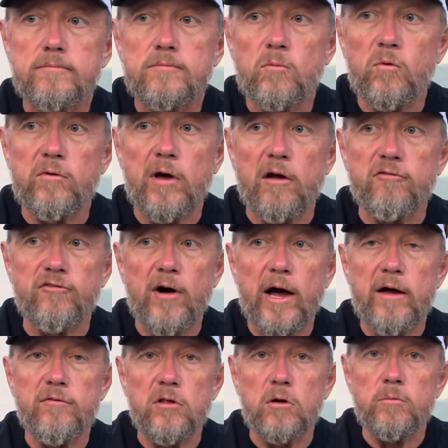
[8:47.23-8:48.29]
we've got
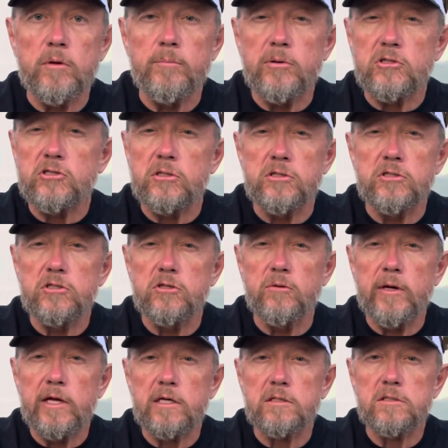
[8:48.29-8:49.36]
5 that'll be butchered in 2
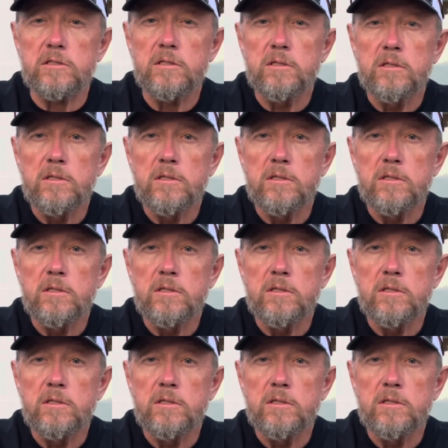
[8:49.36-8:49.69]
weeks.